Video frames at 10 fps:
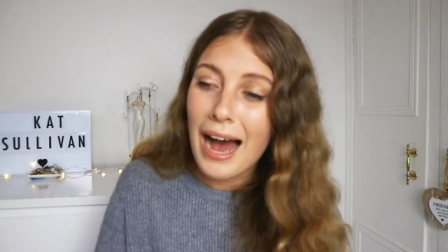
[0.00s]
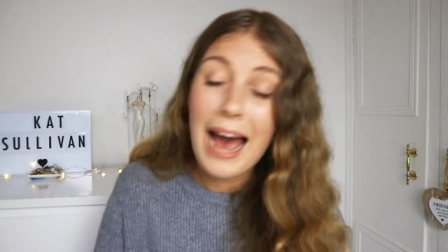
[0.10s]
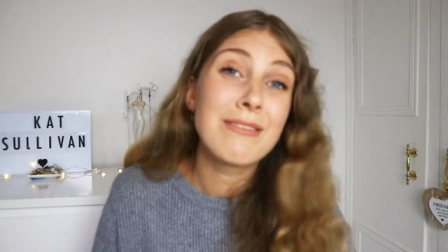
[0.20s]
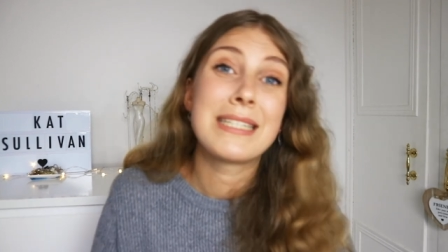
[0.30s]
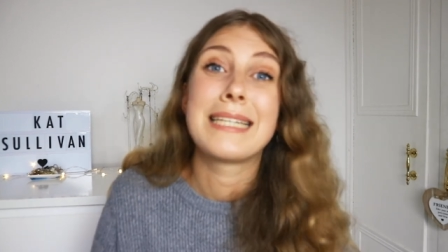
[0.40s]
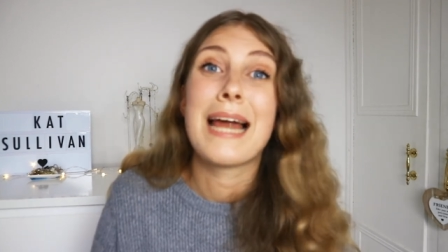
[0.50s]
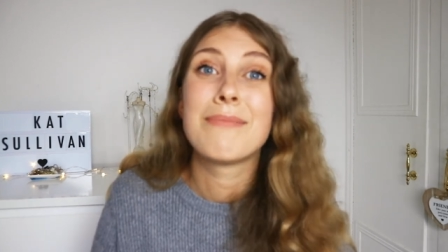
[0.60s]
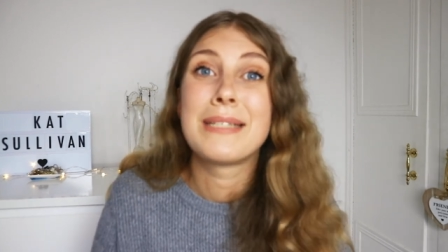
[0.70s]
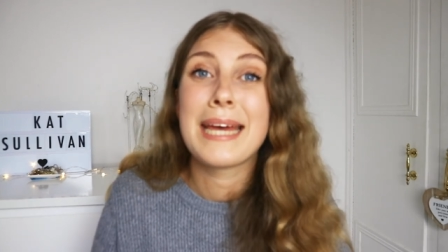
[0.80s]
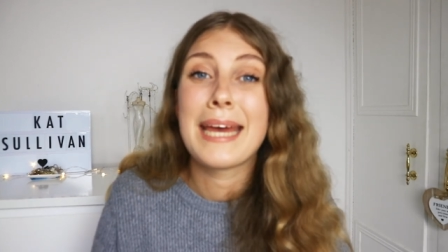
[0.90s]
I haven't
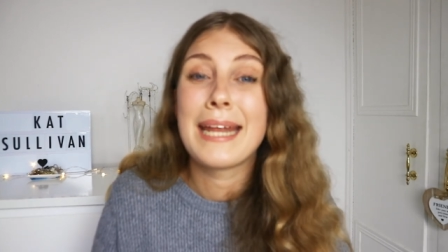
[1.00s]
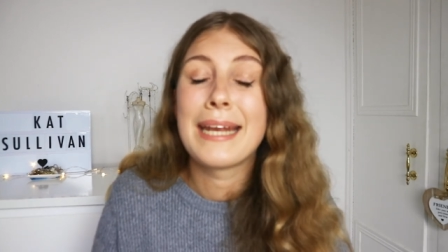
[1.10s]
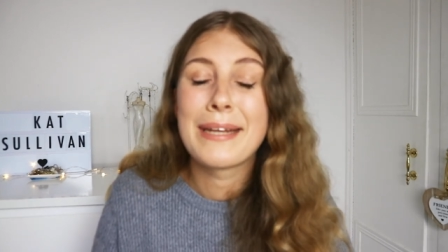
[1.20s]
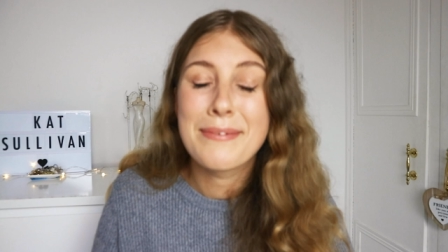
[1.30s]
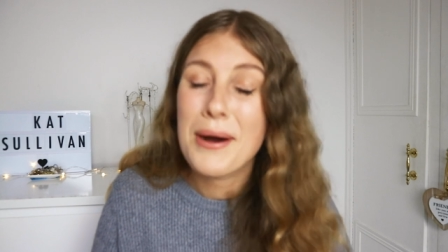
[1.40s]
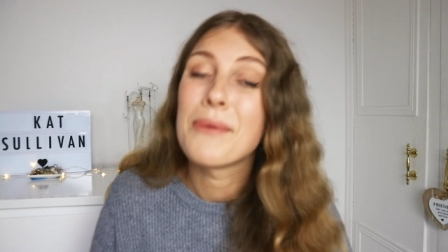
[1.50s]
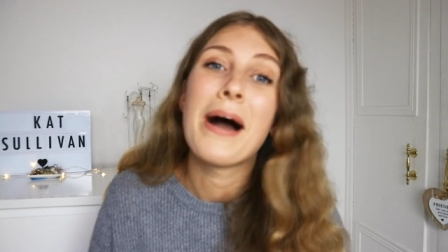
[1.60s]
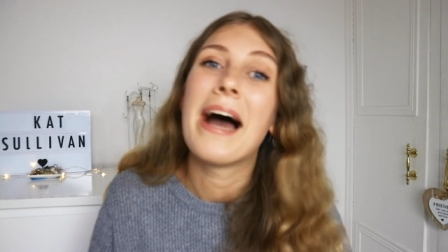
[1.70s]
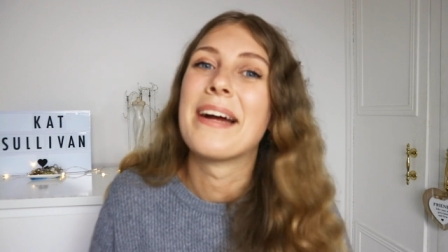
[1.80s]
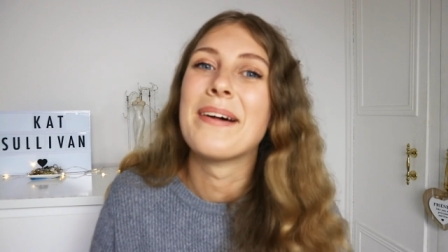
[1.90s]
slept in a
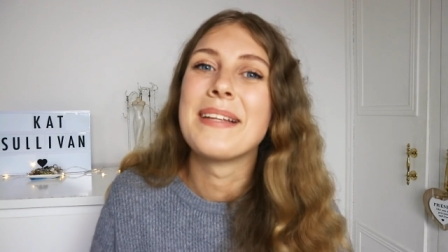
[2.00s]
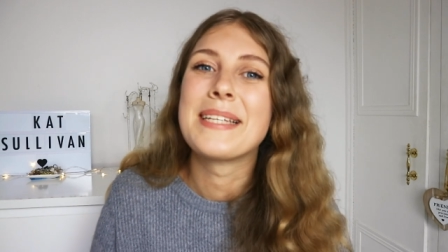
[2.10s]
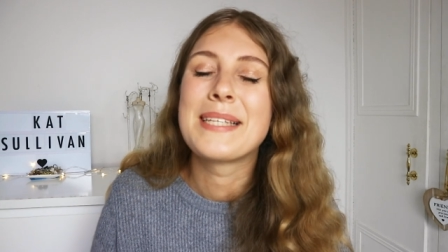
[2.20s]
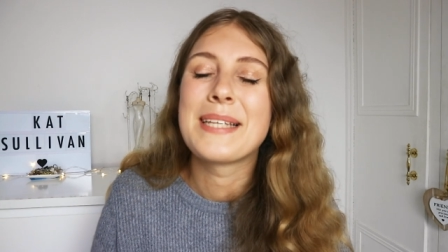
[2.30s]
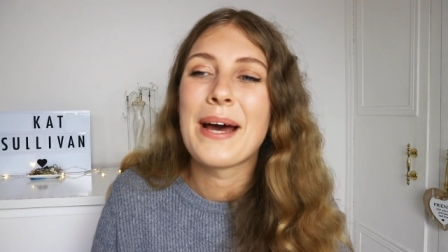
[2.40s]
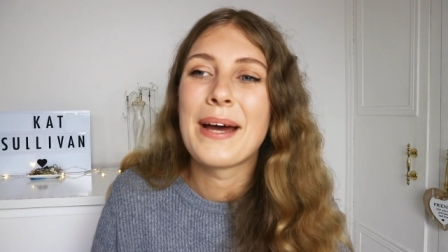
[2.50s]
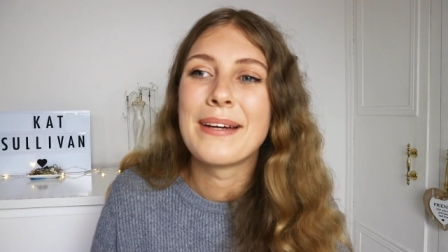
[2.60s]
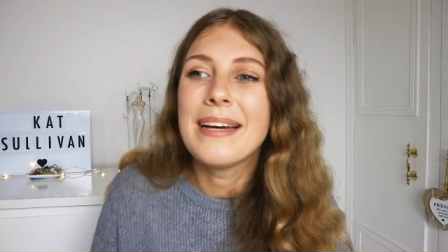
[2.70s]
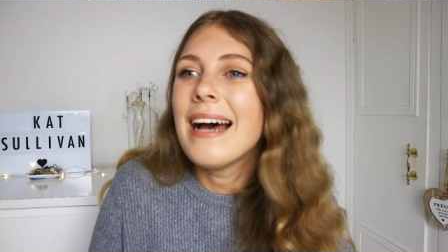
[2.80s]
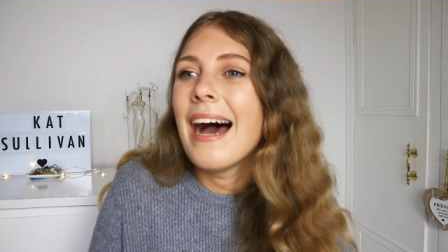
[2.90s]
while so
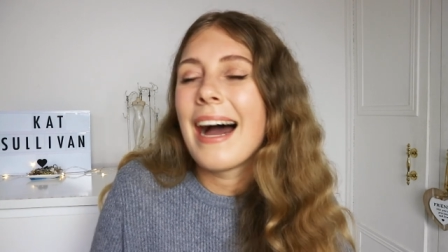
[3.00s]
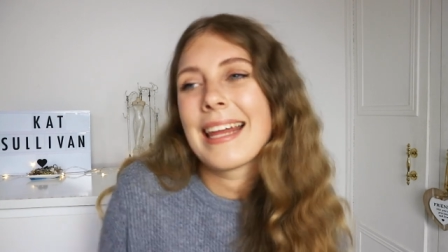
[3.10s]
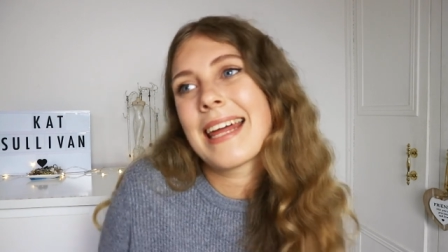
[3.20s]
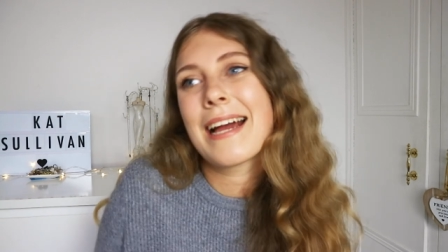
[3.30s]
I